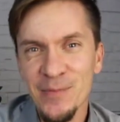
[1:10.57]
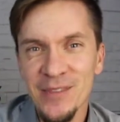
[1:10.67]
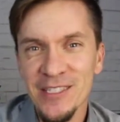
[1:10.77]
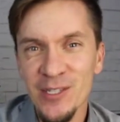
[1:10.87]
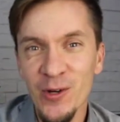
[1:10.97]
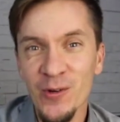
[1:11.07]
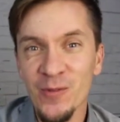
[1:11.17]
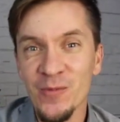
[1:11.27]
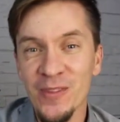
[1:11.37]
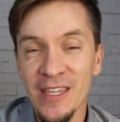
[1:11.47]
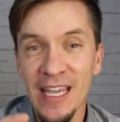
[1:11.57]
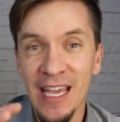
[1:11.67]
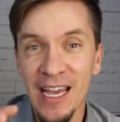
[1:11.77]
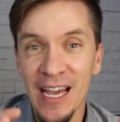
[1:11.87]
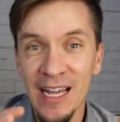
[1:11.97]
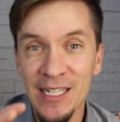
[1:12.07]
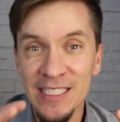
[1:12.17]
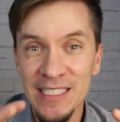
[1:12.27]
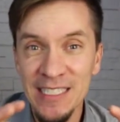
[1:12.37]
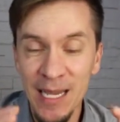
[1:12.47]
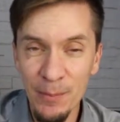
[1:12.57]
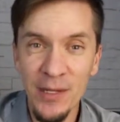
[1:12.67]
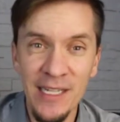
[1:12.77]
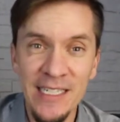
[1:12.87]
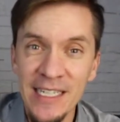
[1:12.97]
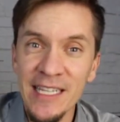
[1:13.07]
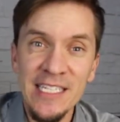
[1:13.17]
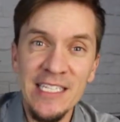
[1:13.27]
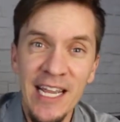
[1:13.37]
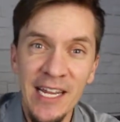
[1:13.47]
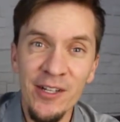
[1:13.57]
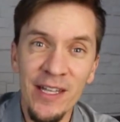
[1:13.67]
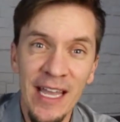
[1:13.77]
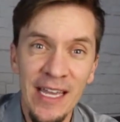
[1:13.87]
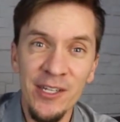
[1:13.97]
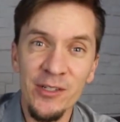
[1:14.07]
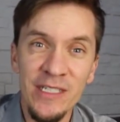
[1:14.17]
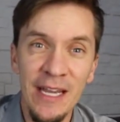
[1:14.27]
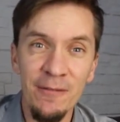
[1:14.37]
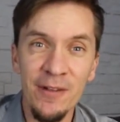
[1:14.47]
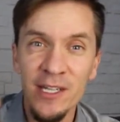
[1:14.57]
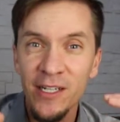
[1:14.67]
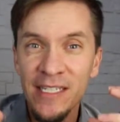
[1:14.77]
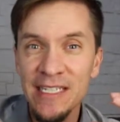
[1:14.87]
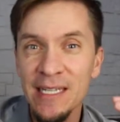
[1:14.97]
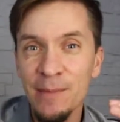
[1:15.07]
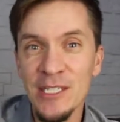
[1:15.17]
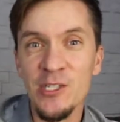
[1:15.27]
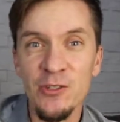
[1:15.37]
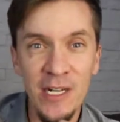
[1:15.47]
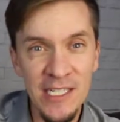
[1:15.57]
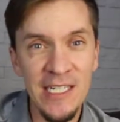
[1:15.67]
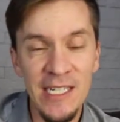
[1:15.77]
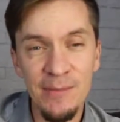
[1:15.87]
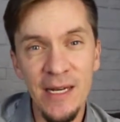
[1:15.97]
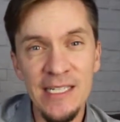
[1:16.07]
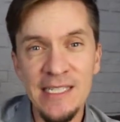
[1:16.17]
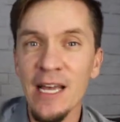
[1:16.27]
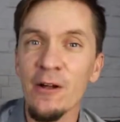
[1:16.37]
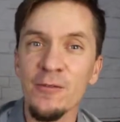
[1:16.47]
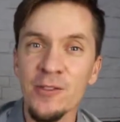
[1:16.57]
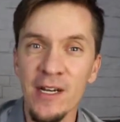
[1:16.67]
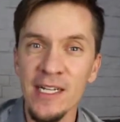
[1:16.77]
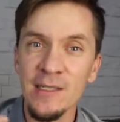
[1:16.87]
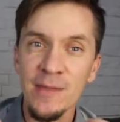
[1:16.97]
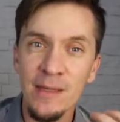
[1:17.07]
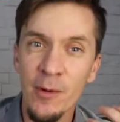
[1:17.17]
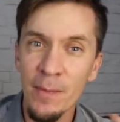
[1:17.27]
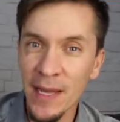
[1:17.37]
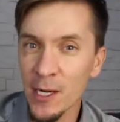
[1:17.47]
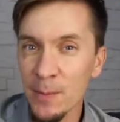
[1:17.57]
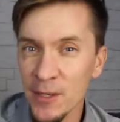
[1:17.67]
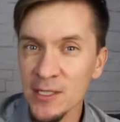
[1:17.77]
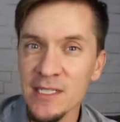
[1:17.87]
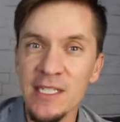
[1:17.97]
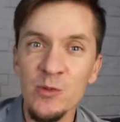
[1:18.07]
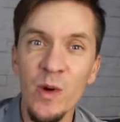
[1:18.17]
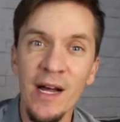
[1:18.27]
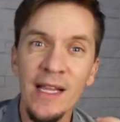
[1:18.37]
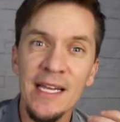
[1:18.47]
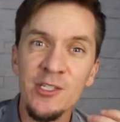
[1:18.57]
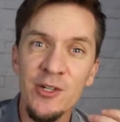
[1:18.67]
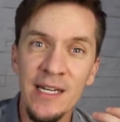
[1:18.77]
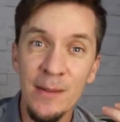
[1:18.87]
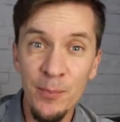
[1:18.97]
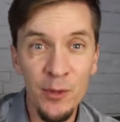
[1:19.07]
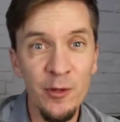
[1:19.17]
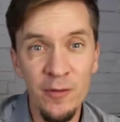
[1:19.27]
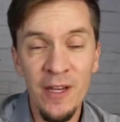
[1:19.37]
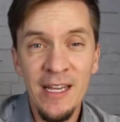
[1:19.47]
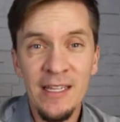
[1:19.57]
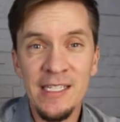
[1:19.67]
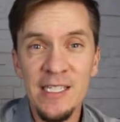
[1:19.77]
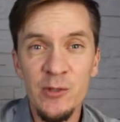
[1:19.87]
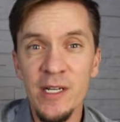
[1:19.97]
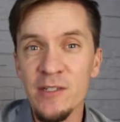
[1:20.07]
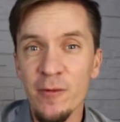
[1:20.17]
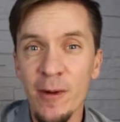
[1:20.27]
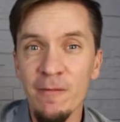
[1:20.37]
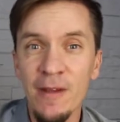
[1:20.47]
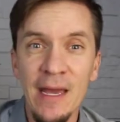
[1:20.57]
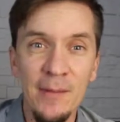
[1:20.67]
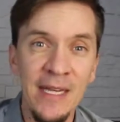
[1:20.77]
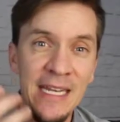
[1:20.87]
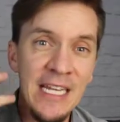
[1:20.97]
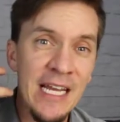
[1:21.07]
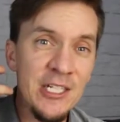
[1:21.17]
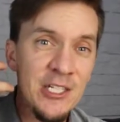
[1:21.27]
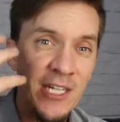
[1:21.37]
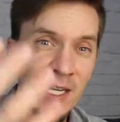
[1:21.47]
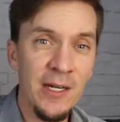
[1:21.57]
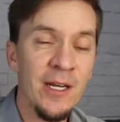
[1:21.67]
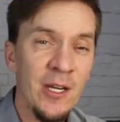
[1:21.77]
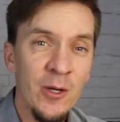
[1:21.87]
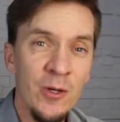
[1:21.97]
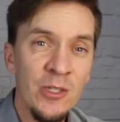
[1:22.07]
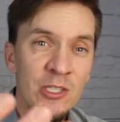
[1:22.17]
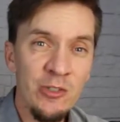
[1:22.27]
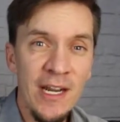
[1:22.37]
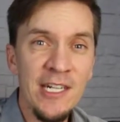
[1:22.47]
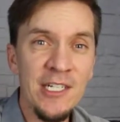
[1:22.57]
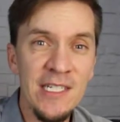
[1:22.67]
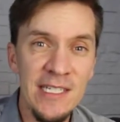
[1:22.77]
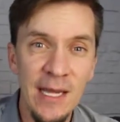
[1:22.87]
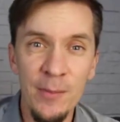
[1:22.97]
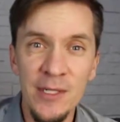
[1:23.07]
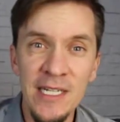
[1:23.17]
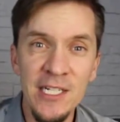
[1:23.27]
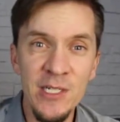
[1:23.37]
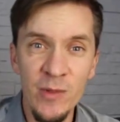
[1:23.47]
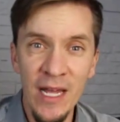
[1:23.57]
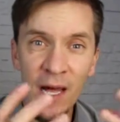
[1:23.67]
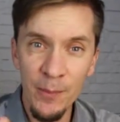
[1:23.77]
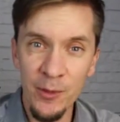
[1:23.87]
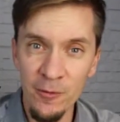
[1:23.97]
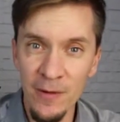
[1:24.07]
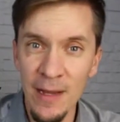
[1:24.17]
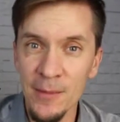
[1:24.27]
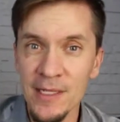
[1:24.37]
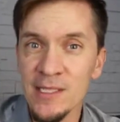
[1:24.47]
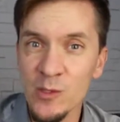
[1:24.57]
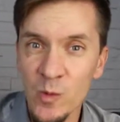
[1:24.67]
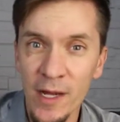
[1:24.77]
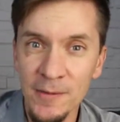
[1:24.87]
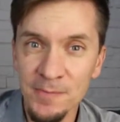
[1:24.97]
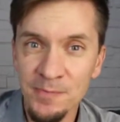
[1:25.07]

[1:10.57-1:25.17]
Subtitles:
So stay plugged into this channel, and you're definitely going to see me stretching myself, trying to become a better person, as well as trying to improve the situation for my family and share strategies that potentially would help your families as well.